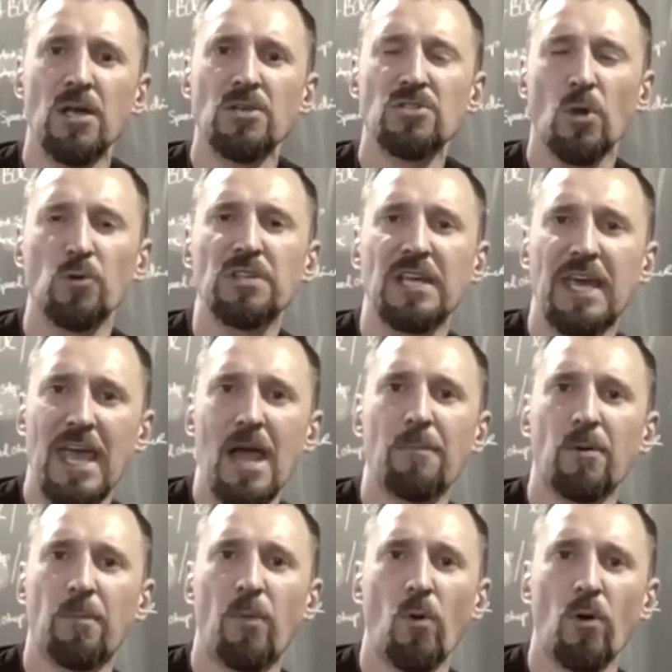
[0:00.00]
So with the
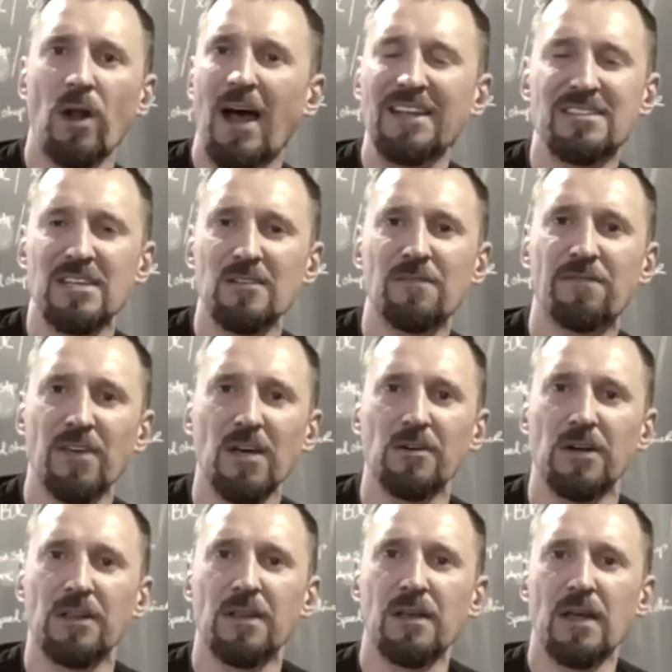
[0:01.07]
camber board, I didn't feel it.